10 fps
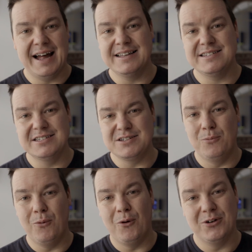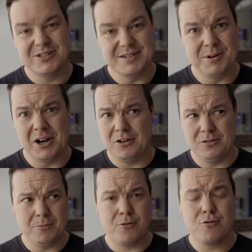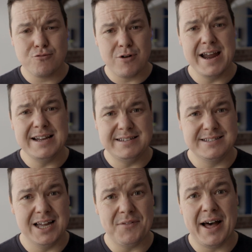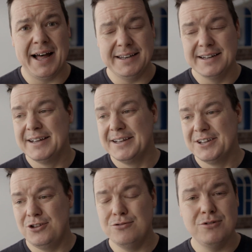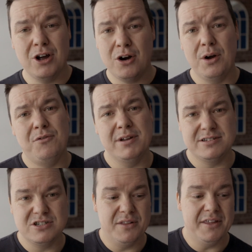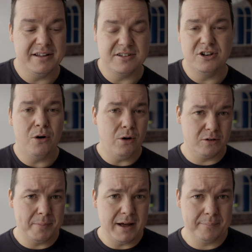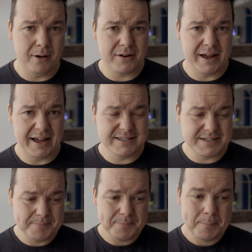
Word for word: answers, awards. We're going to do some crazy stuff. And you know, if you listen to it, that it's a no holds barred podcast